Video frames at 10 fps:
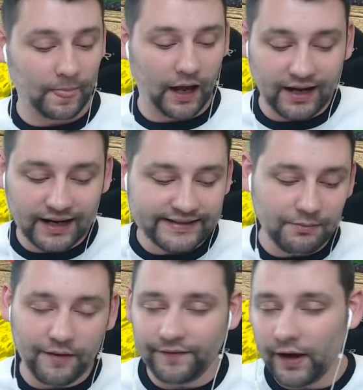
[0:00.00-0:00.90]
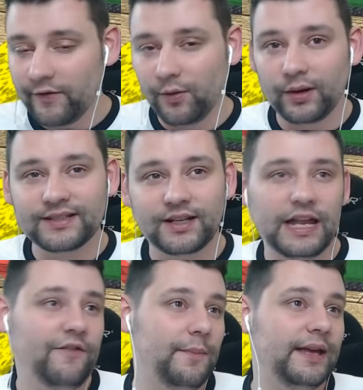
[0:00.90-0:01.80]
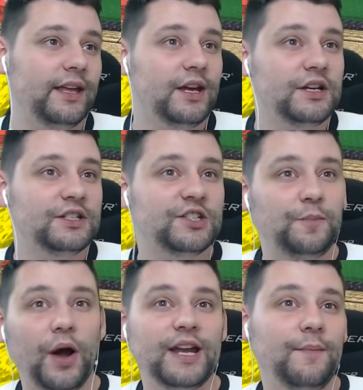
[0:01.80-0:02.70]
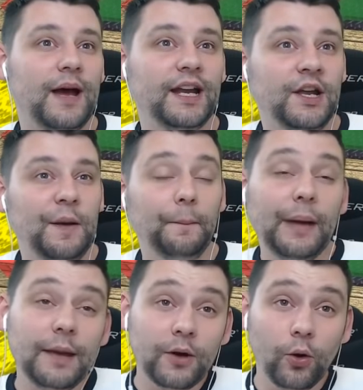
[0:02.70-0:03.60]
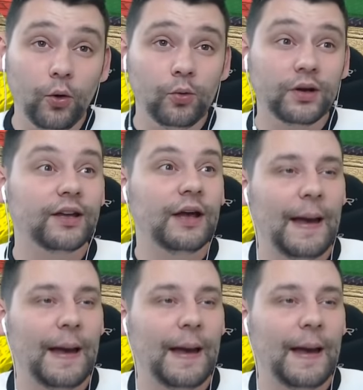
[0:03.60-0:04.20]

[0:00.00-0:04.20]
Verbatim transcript: I gotta say, my favorite one's gonna either be Spider-Man, maybe Hulk.